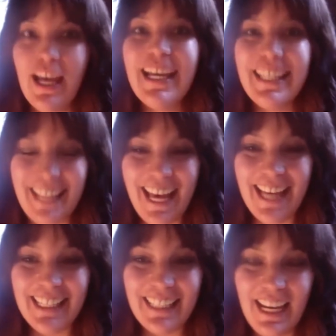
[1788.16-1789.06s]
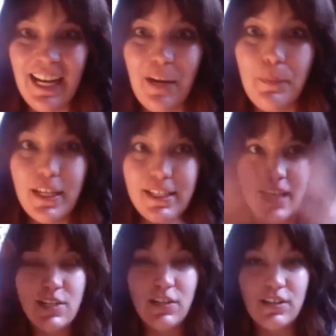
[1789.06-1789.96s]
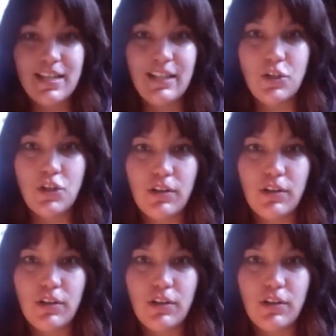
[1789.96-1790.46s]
That because that is our ascended chakra